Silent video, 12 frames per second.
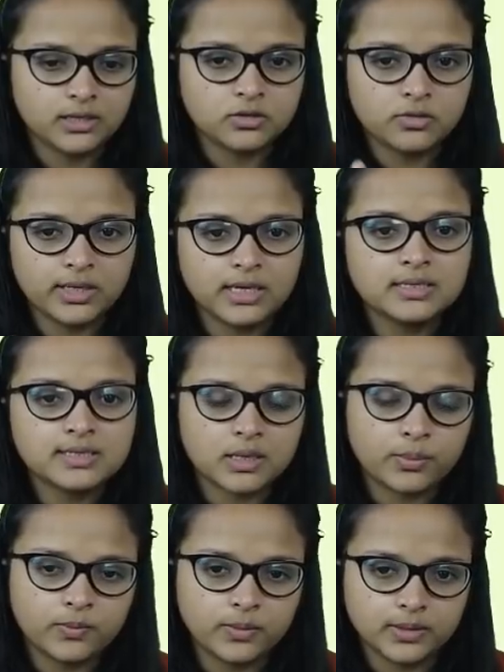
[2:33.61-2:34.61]
So it is
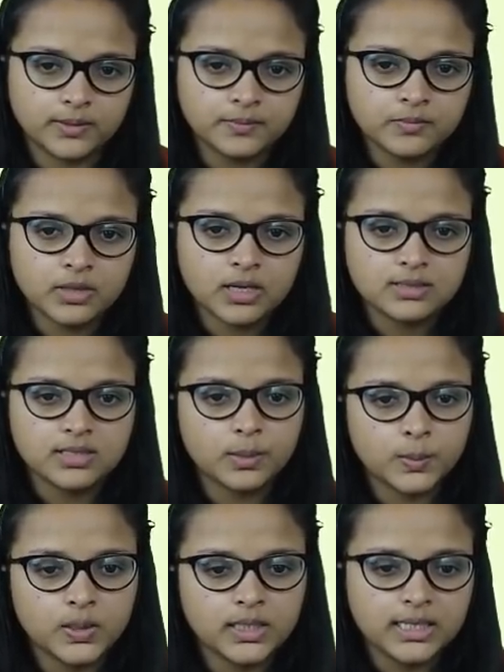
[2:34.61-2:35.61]
supple,
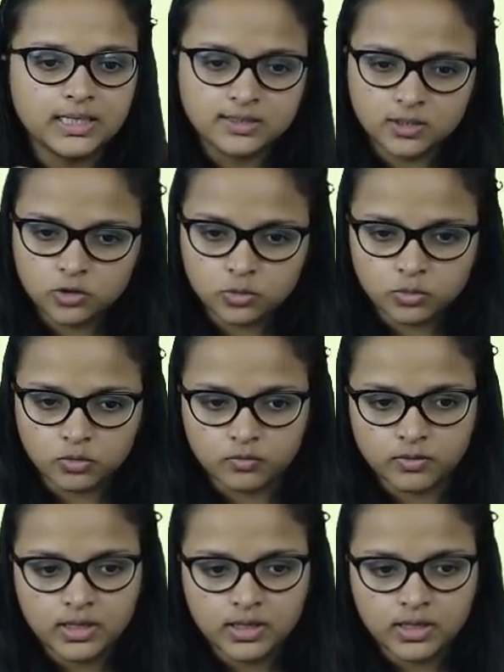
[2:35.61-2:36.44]
supple, easy to move